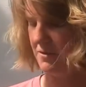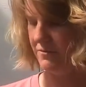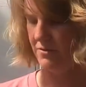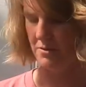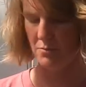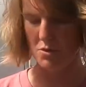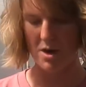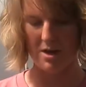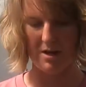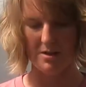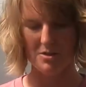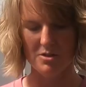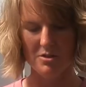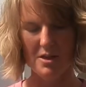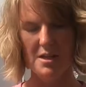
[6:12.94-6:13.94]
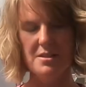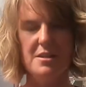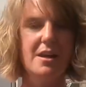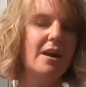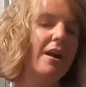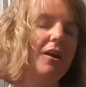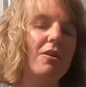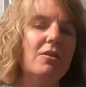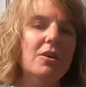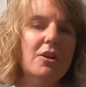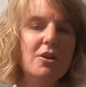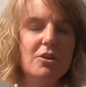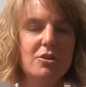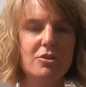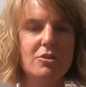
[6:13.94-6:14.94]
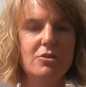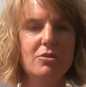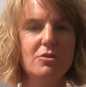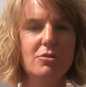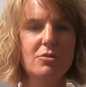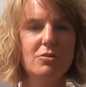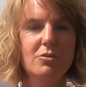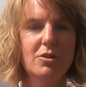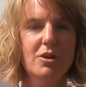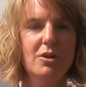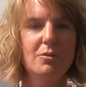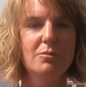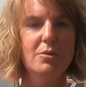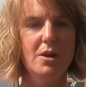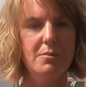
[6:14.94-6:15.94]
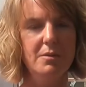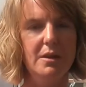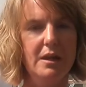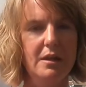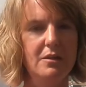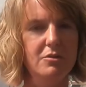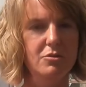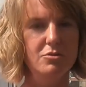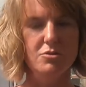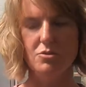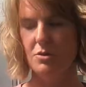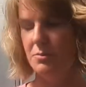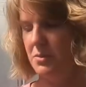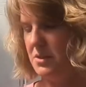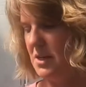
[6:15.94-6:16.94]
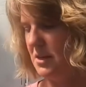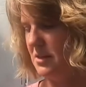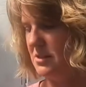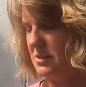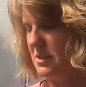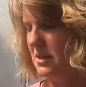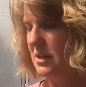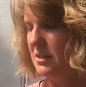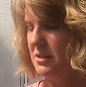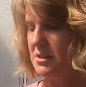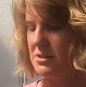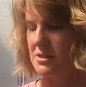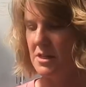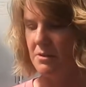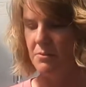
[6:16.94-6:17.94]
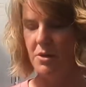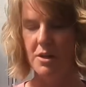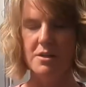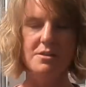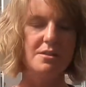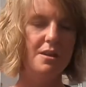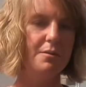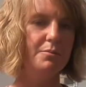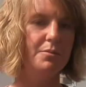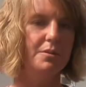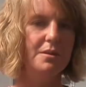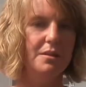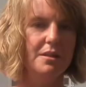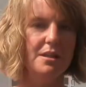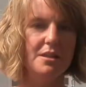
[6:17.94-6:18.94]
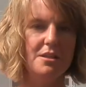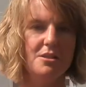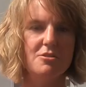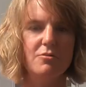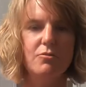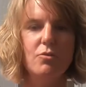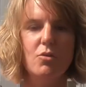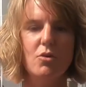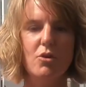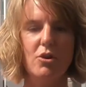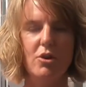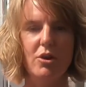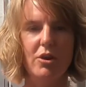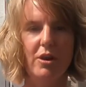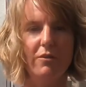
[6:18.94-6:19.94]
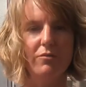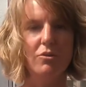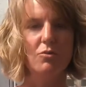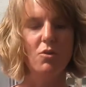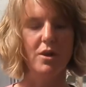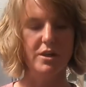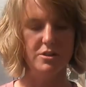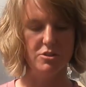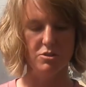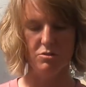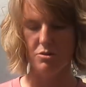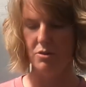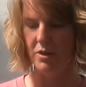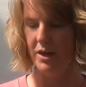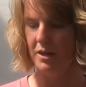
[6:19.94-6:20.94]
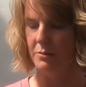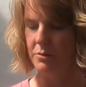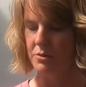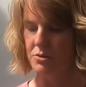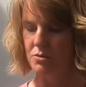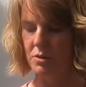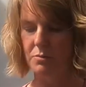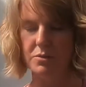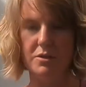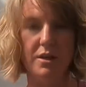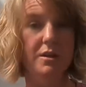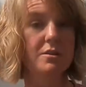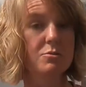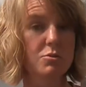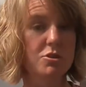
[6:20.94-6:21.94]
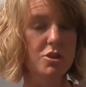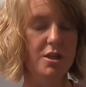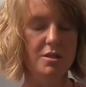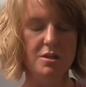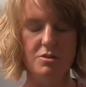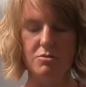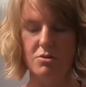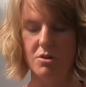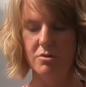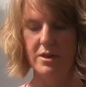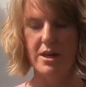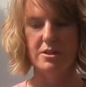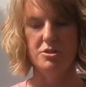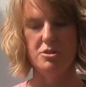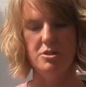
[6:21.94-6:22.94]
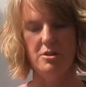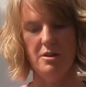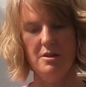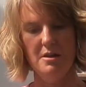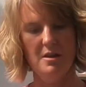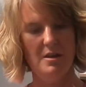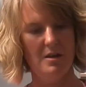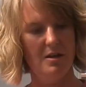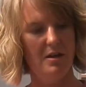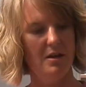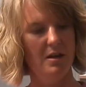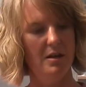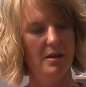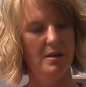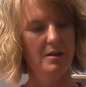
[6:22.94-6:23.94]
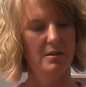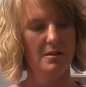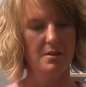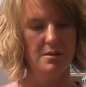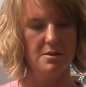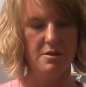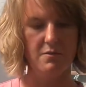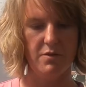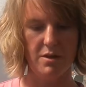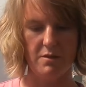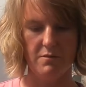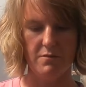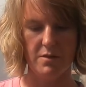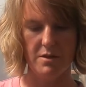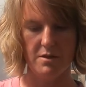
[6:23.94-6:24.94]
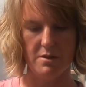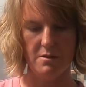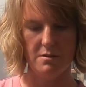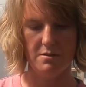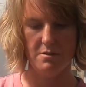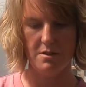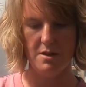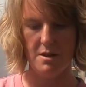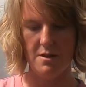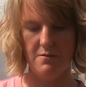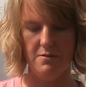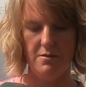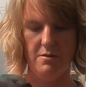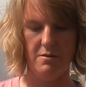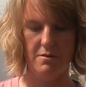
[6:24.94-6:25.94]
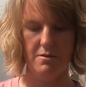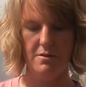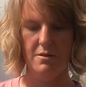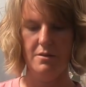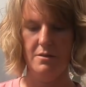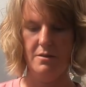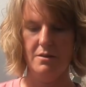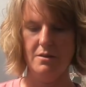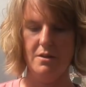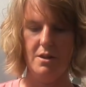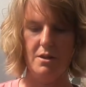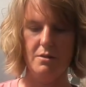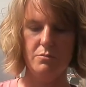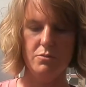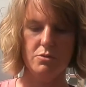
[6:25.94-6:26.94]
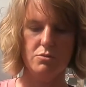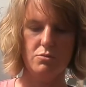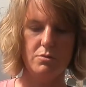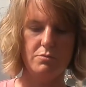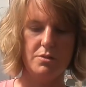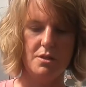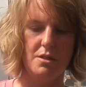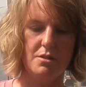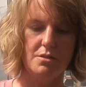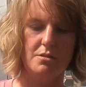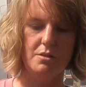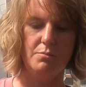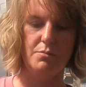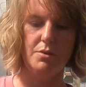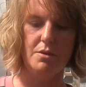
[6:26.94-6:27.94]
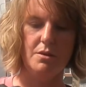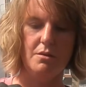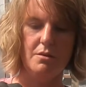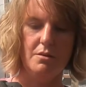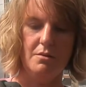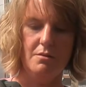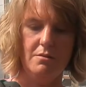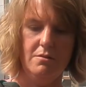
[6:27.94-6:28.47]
different products. So that's how you propagate new sweet potatoes. The same concept is for if you're wanting to grow edible sweet potatoes, which I did grow last year. And let's see if I can find it. I have an edible sweet potato slip in here.